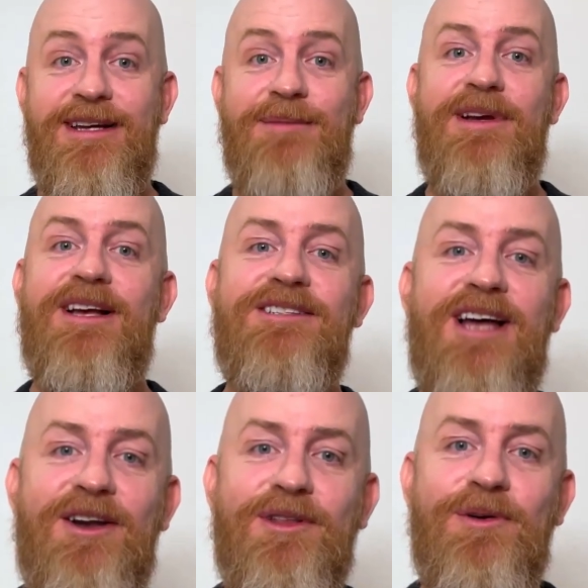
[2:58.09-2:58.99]
Because
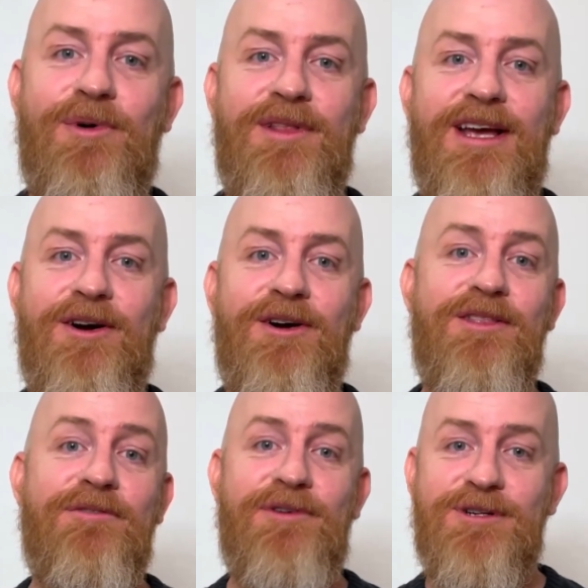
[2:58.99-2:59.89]
not only were they hurt in
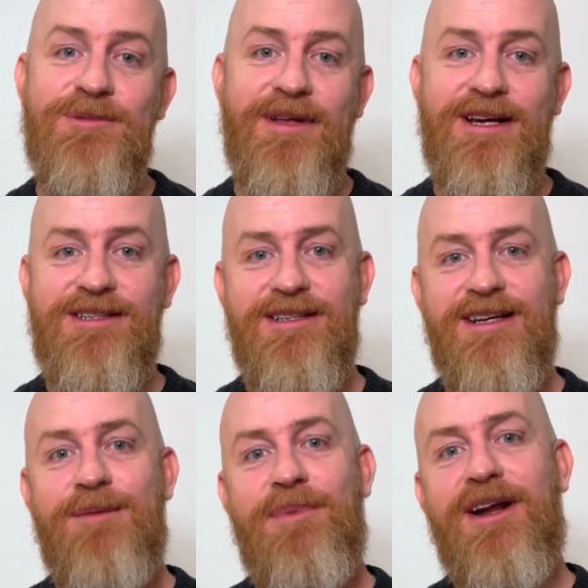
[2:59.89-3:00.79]
the first place,
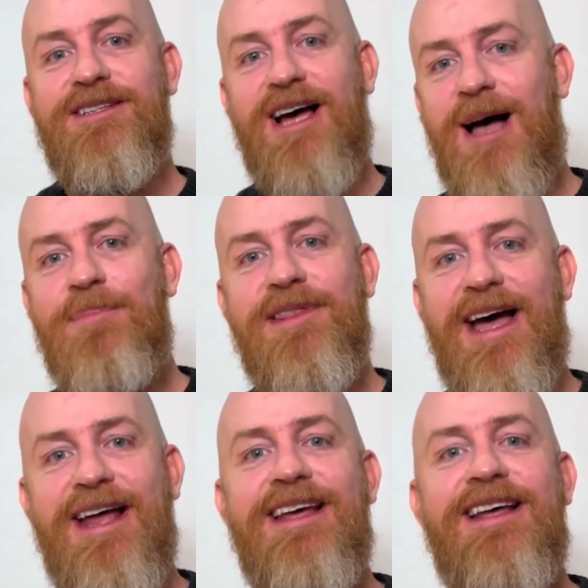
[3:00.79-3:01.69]
but on top of
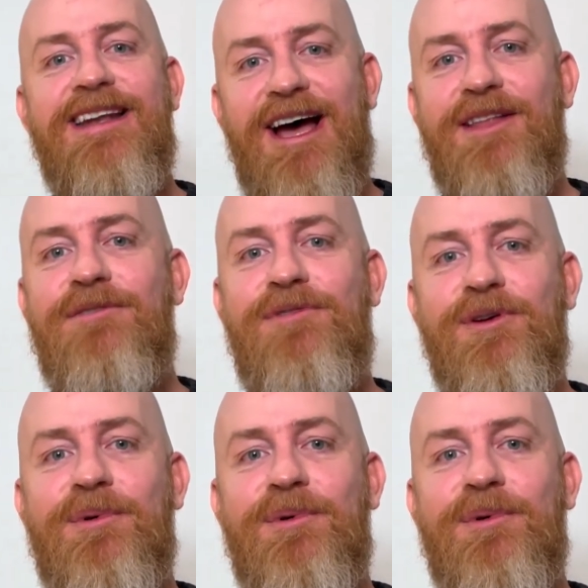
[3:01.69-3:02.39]
that, now they feel